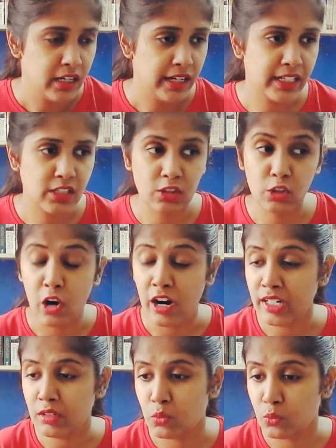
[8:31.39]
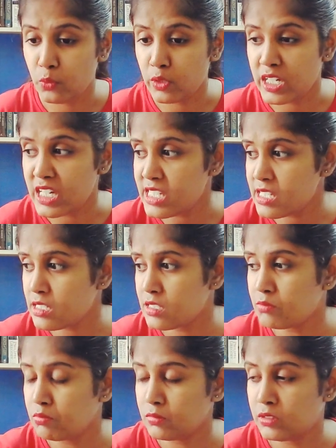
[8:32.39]
It got worse
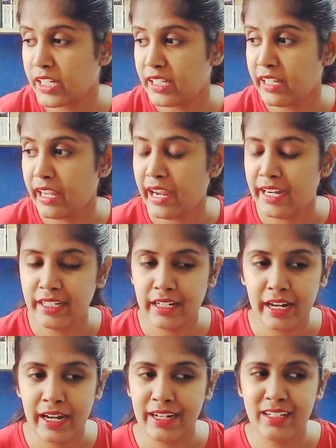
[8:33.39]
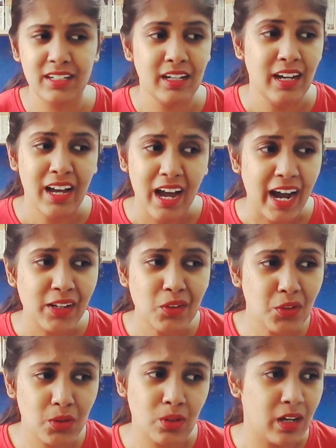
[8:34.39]
till the end, and I don't
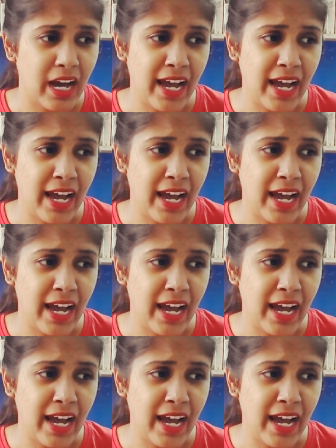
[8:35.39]
know.